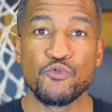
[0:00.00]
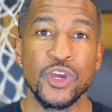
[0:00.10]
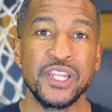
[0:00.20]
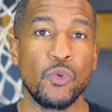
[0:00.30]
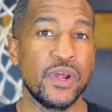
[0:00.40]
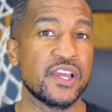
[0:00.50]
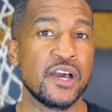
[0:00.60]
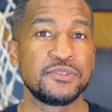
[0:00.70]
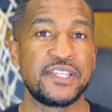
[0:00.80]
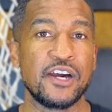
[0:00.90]
And really what it
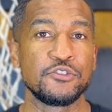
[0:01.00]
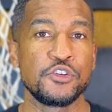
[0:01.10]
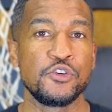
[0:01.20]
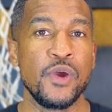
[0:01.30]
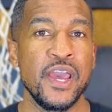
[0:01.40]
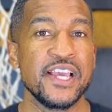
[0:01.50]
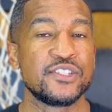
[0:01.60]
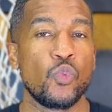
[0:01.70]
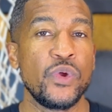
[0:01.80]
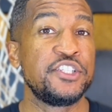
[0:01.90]
comes down to
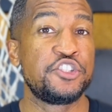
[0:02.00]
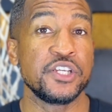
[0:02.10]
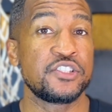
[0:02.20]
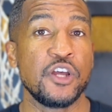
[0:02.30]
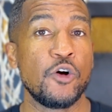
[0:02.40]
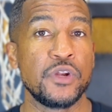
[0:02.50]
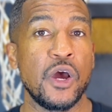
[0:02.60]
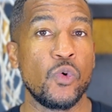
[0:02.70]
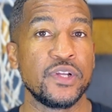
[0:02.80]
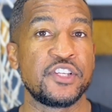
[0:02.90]
is we just don't know
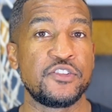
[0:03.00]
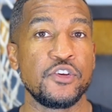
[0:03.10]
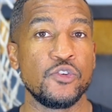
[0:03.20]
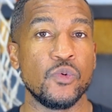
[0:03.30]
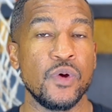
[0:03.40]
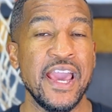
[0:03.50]
what to do.